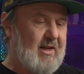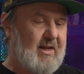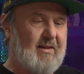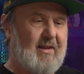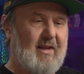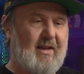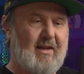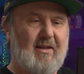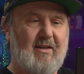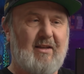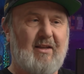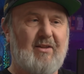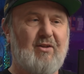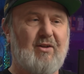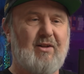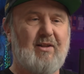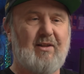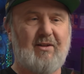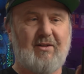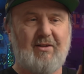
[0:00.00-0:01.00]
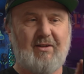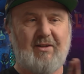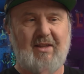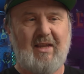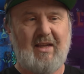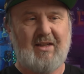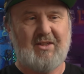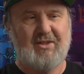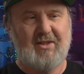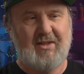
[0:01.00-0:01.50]
of like not a lot on the
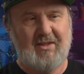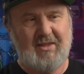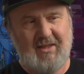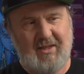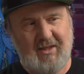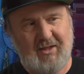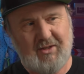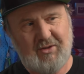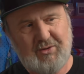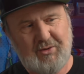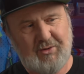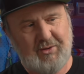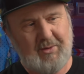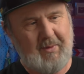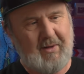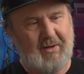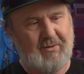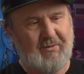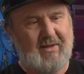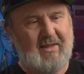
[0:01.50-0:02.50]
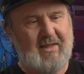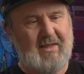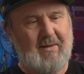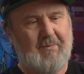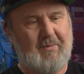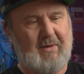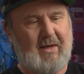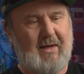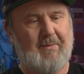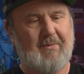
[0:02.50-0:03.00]
outside that you can talk about, really.
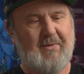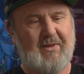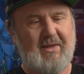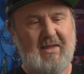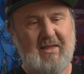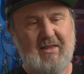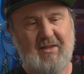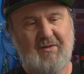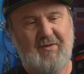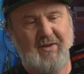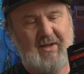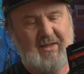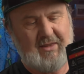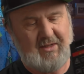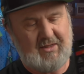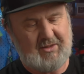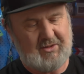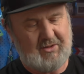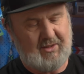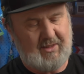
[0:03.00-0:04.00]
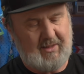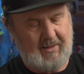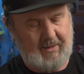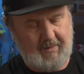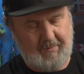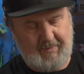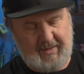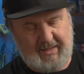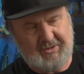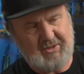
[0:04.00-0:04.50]
The fact that it's got a
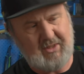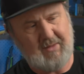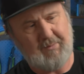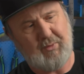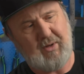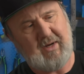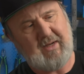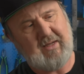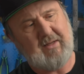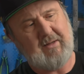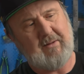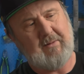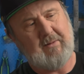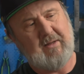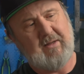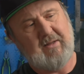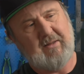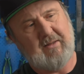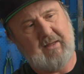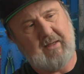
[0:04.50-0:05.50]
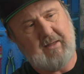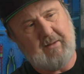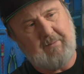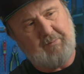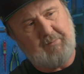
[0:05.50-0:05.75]
mounting bracket. Now,